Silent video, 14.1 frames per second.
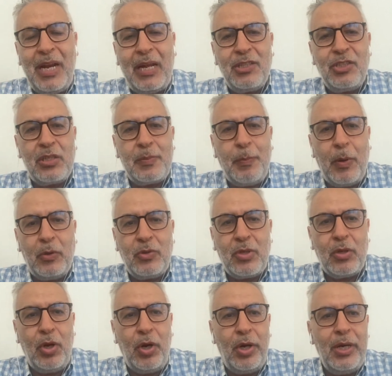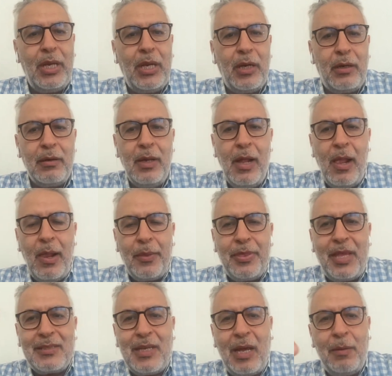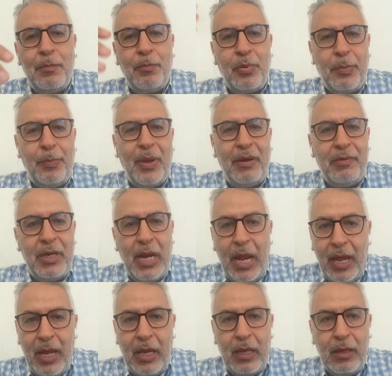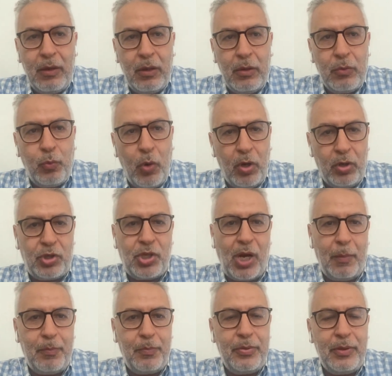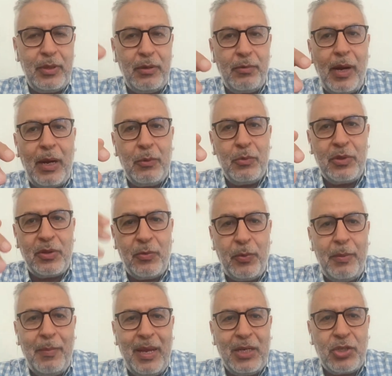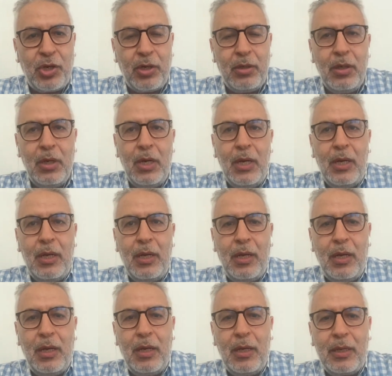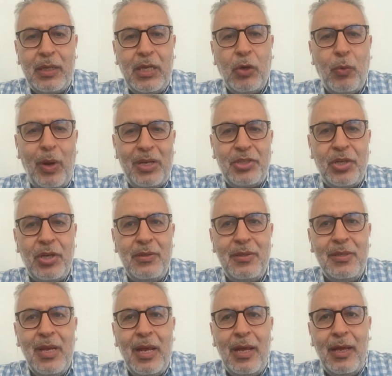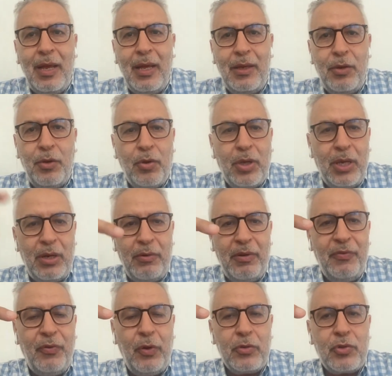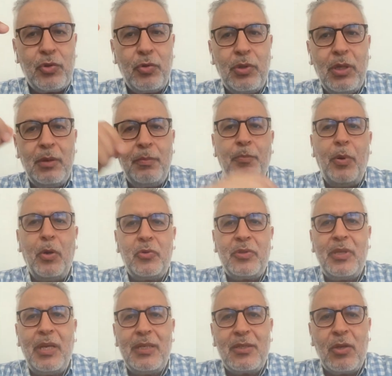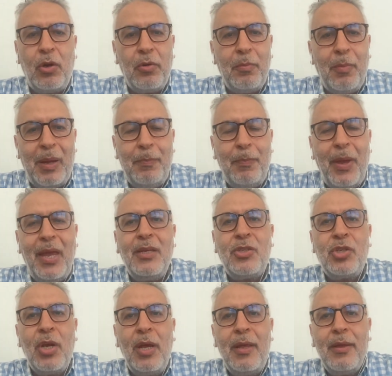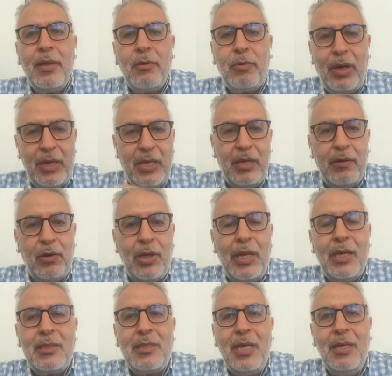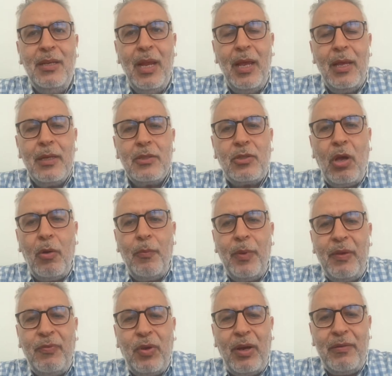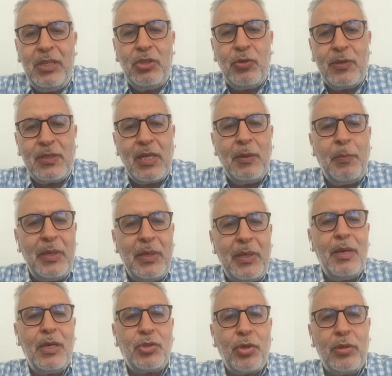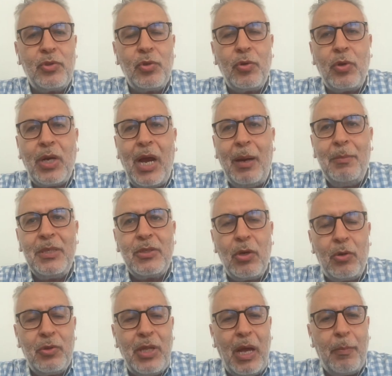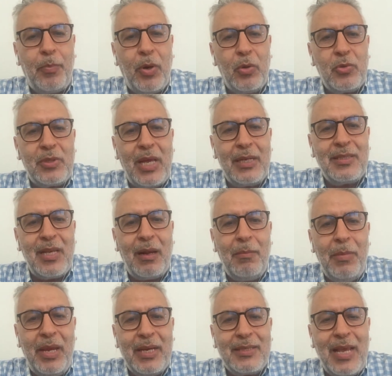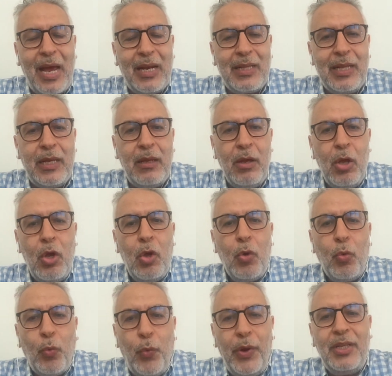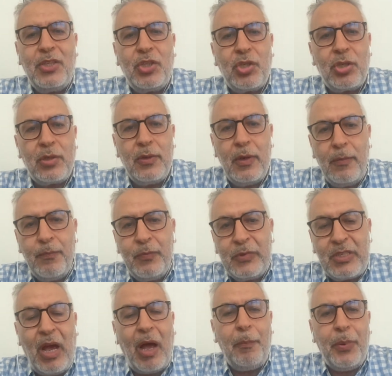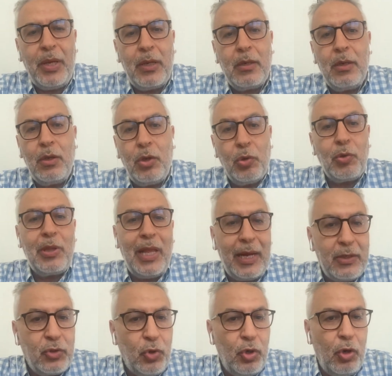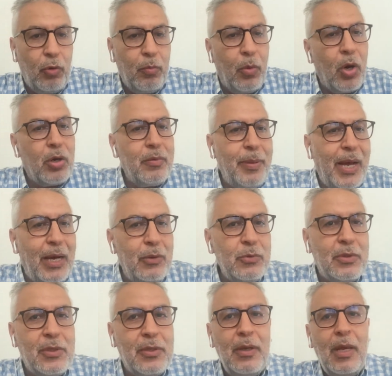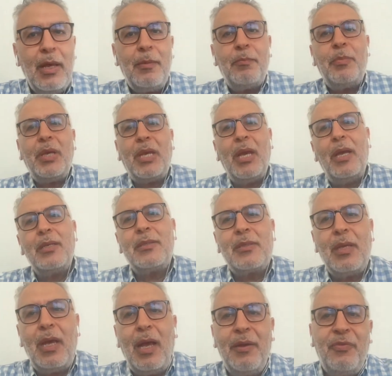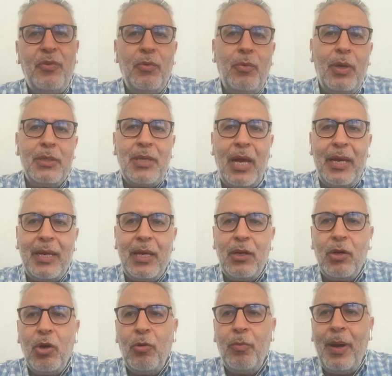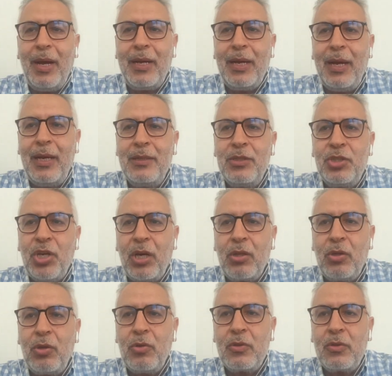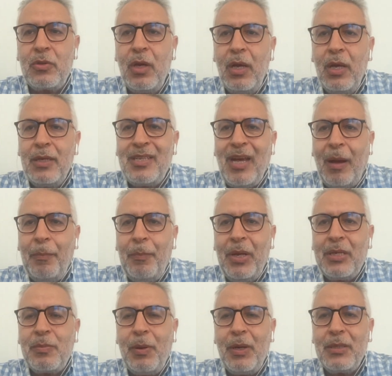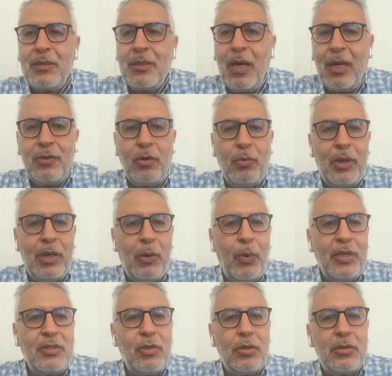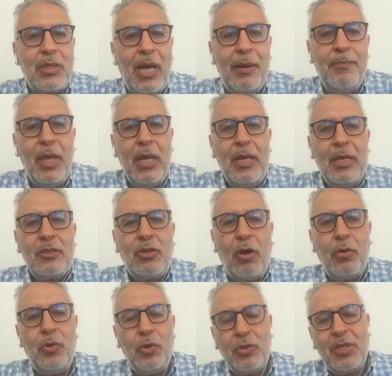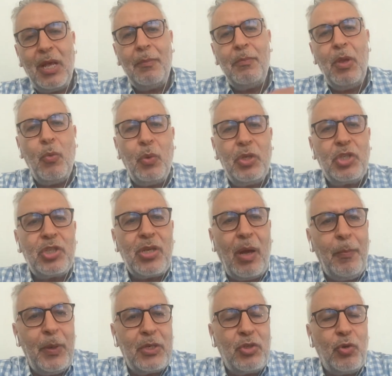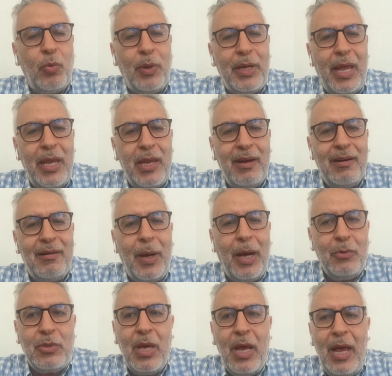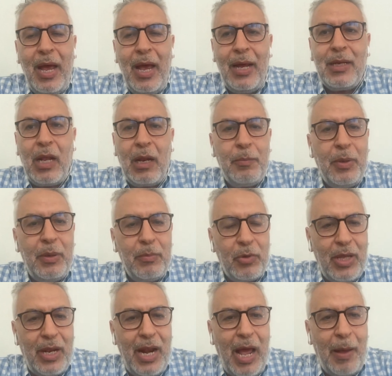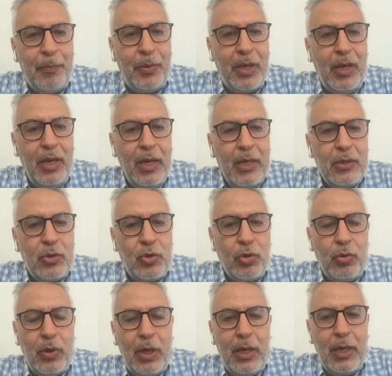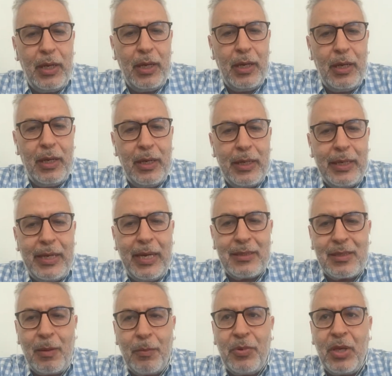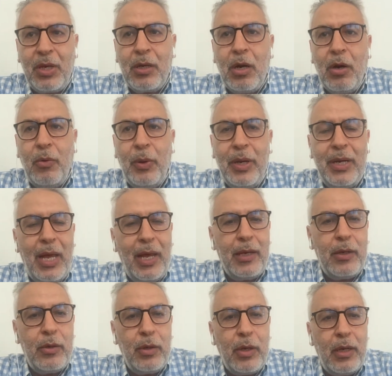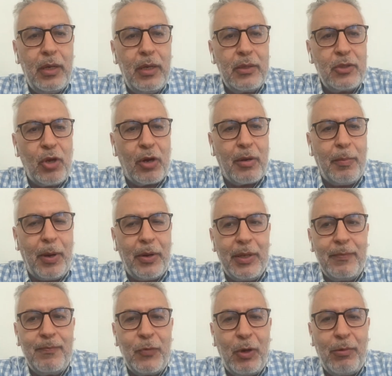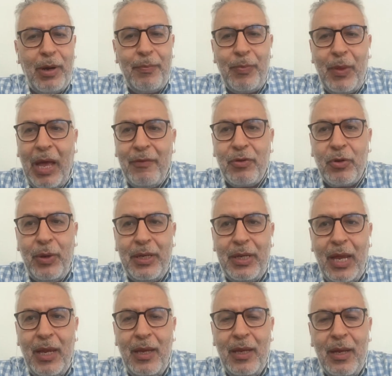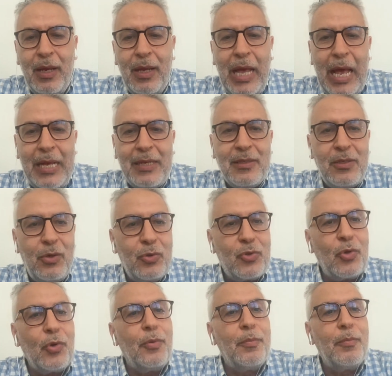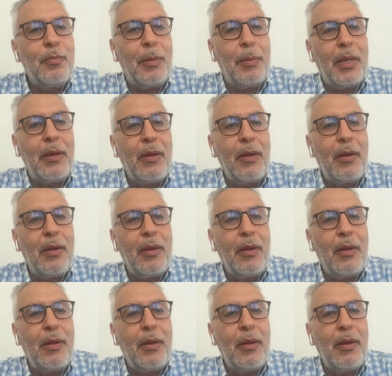just posted earlier that I'm preparing a workshop around 3 major key questions. You can refer to the post. It's on my page right here on LinkedIn. So if you are interested, please make sure to comment on that post and tell me exactly which topic you'd like to know more about, because if you want, I can go back and check those topics, but I don't want to waste your time. So you tell me which topics you want to hear about, and I'll be more than happy to get something going and talk about it. All right, have a great day and see you soon. Bye-bye.